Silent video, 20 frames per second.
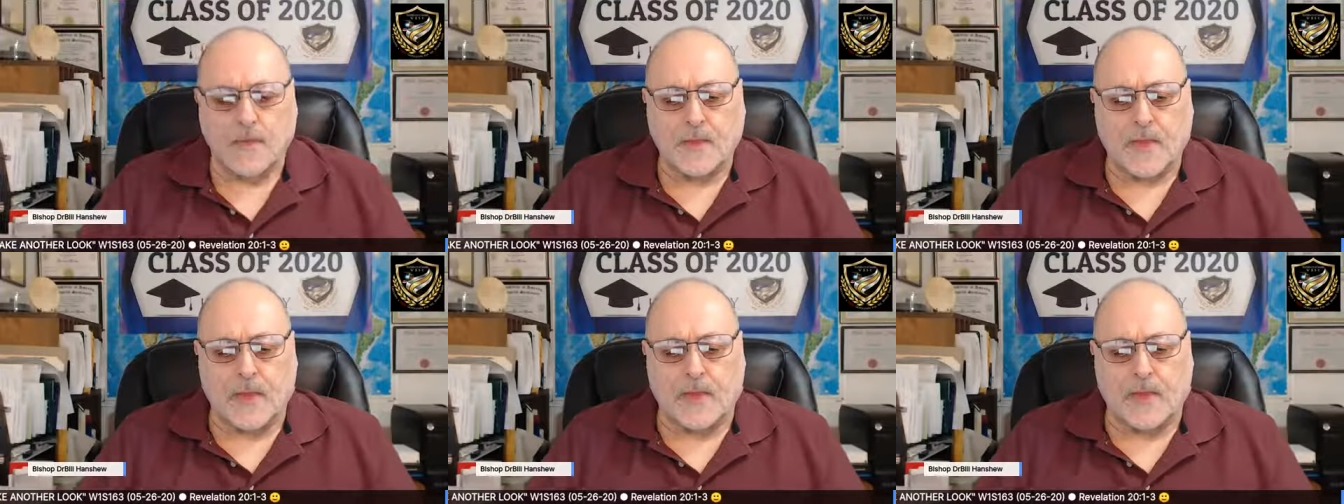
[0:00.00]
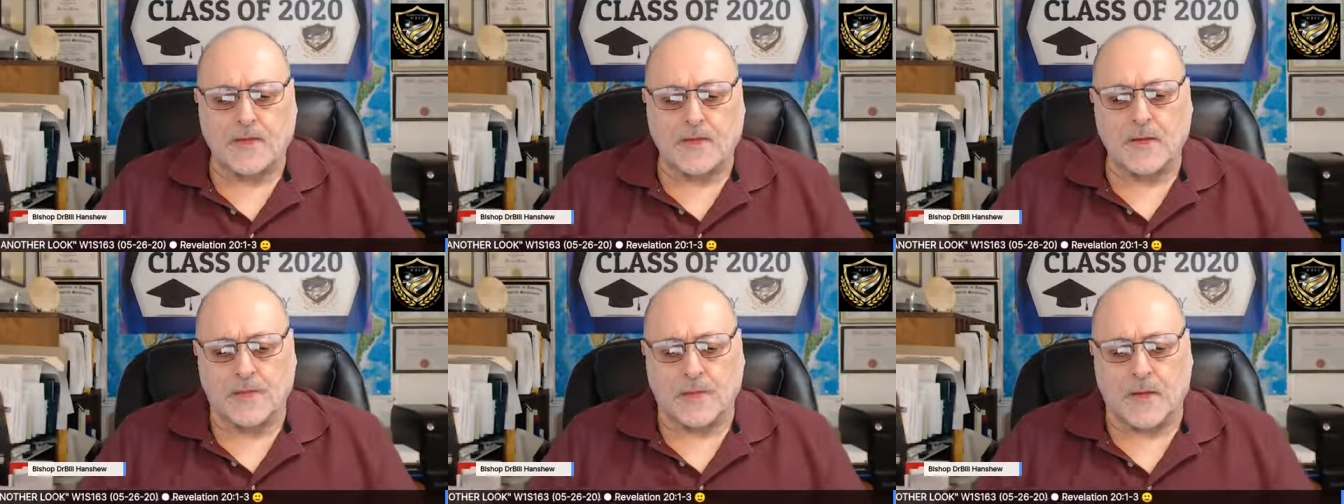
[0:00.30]

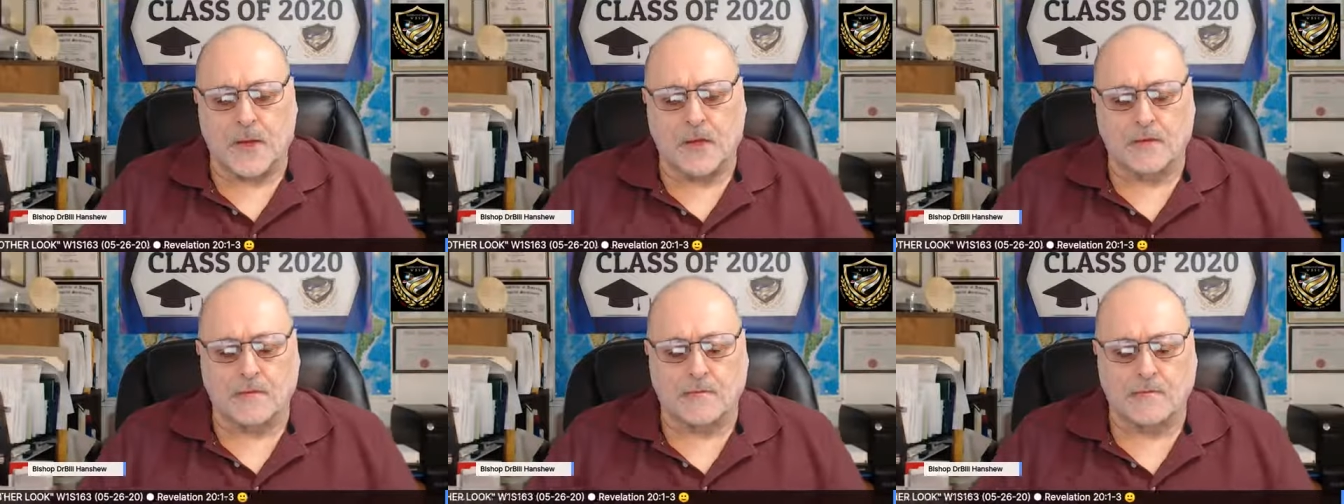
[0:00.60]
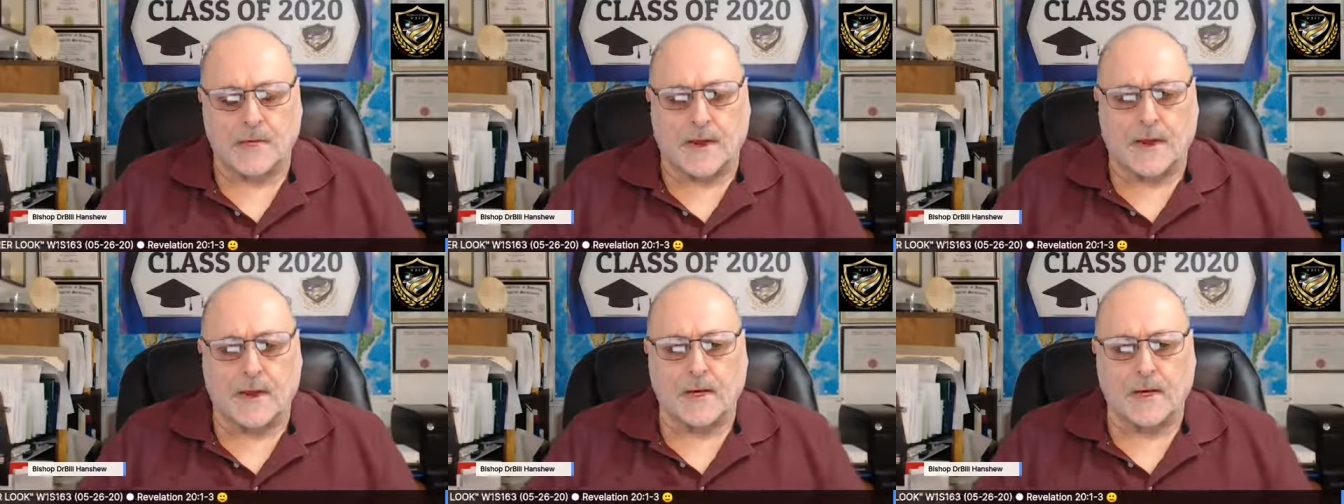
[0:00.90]
And this
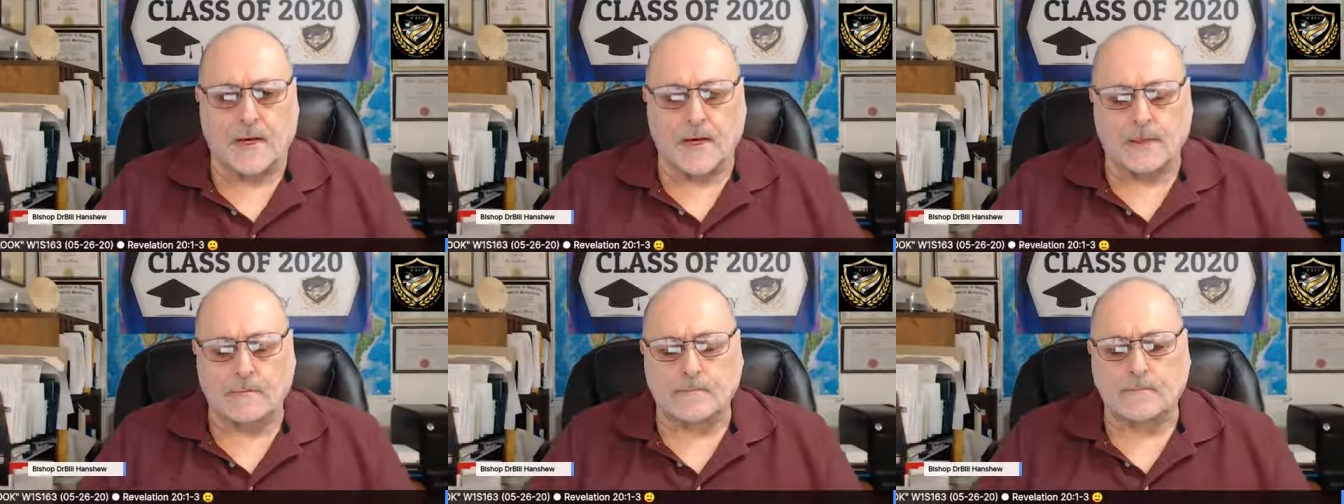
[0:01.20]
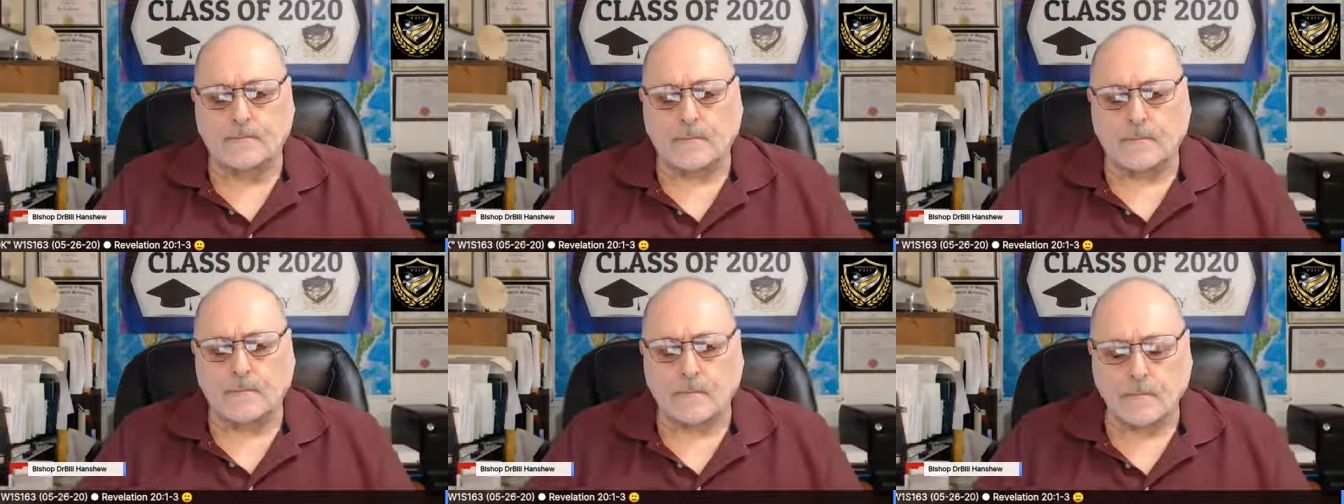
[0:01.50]
unveiling
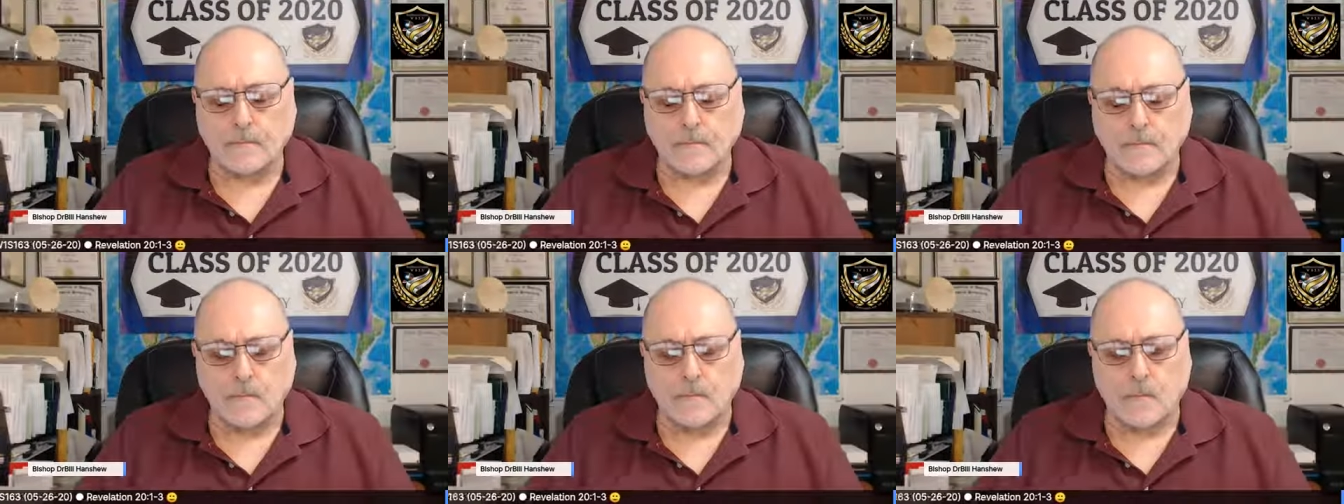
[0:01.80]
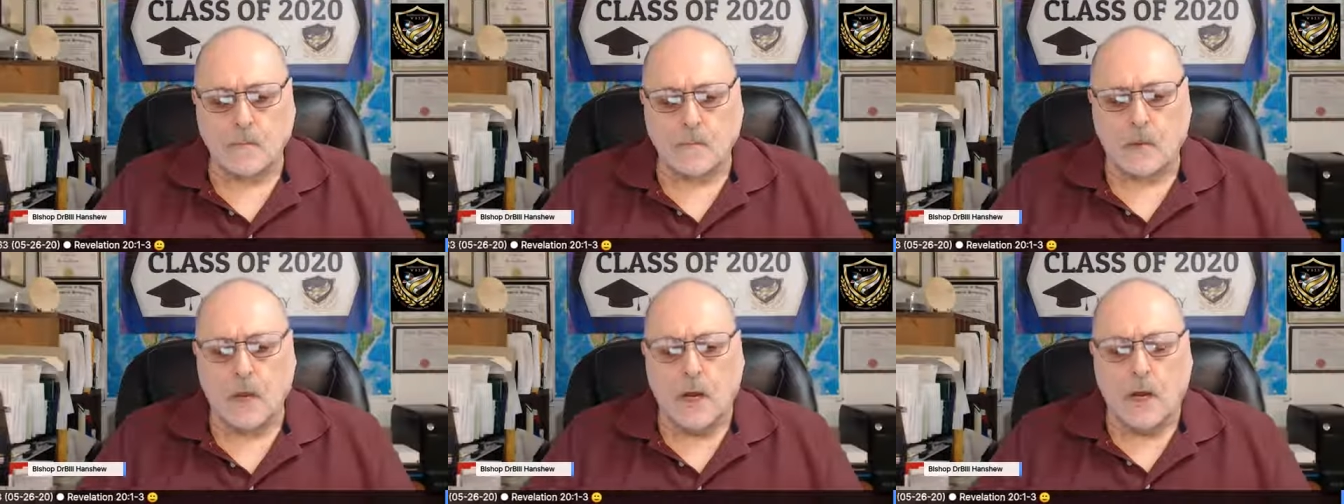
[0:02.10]

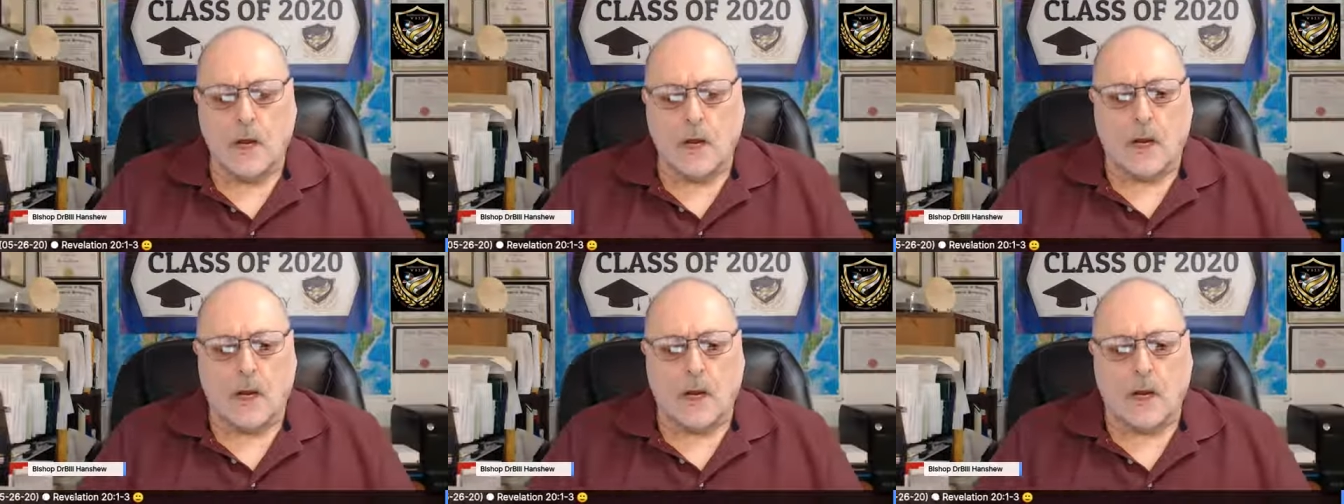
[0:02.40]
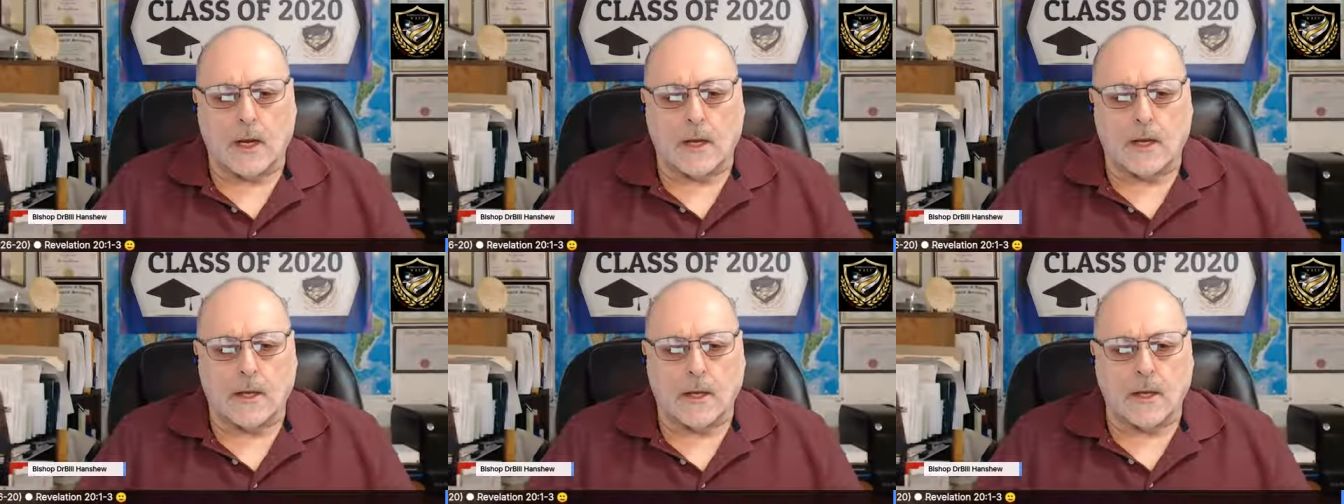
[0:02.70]

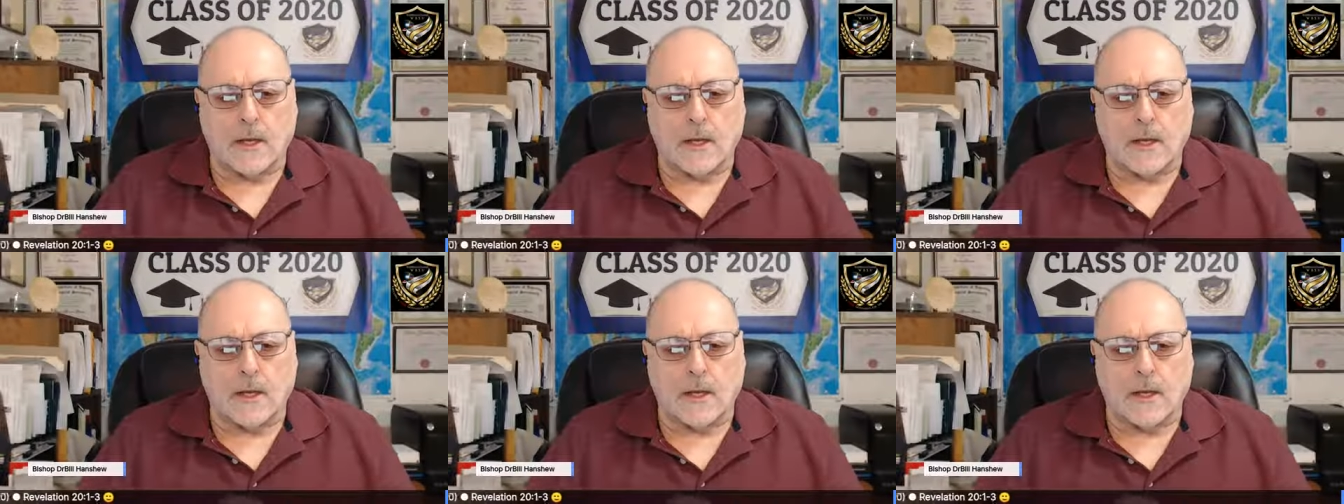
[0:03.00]
uh,